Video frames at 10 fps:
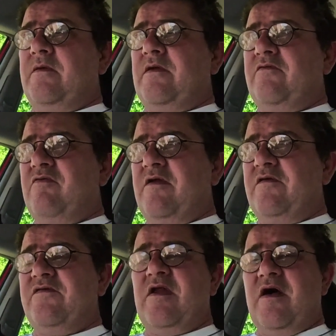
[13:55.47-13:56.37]
So it's really
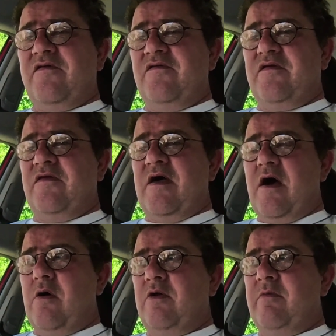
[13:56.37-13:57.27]
just the licensing
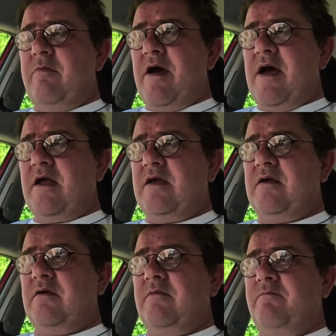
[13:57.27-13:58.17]
there holding me back.
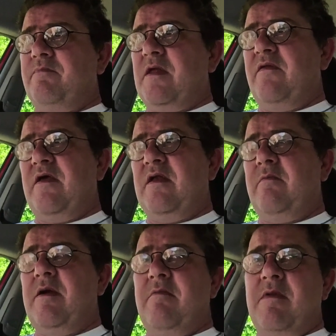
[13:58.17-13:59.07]
And then
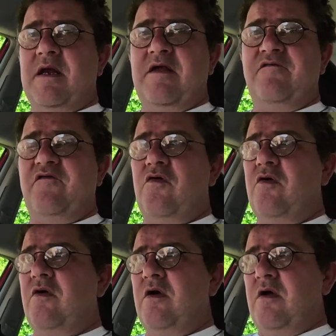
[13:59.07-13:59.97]
a bit of money
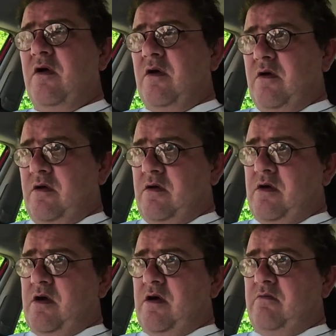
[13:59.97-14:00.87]
for,
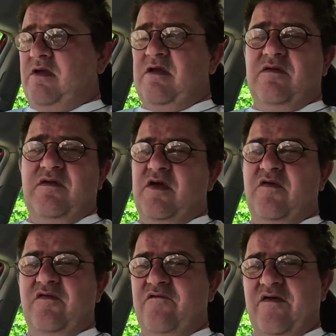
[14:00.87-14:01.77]
um, you know, the
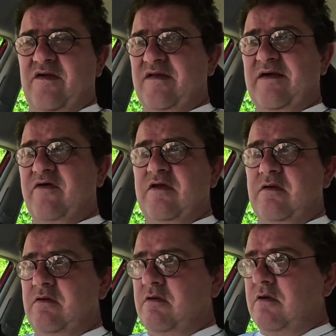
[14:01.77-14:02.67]
usual things, living.